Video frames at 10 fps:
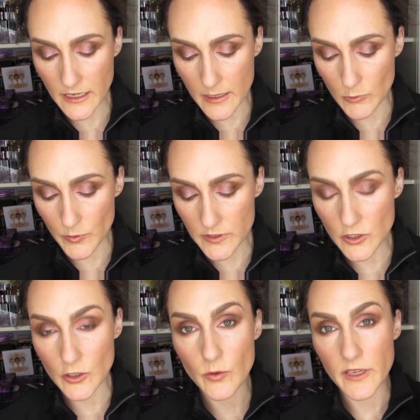I'm going
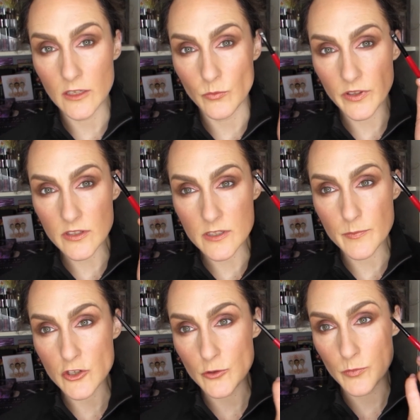to go in with the
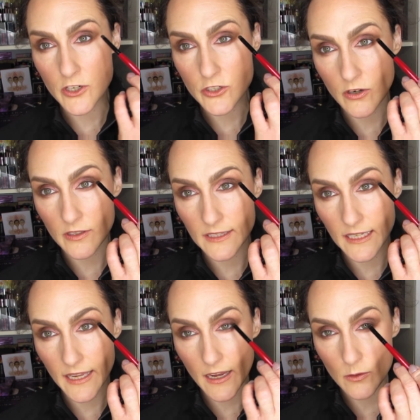smudger brush on
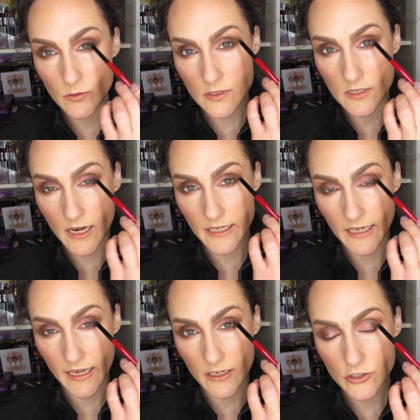the outside
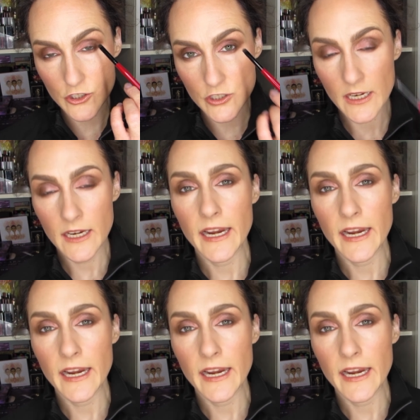edge